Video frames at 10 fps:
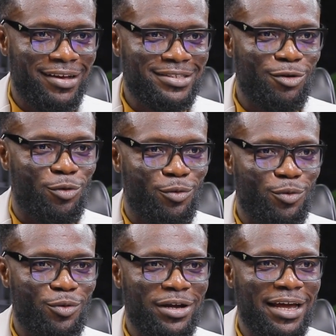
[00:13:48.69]
So
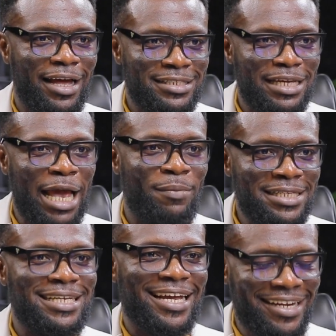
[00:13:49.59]
it's a
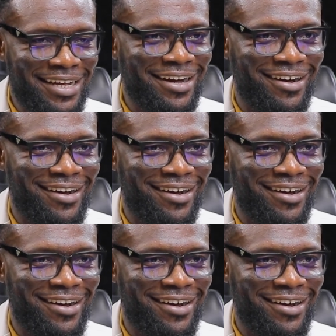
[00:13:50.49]
bit technical.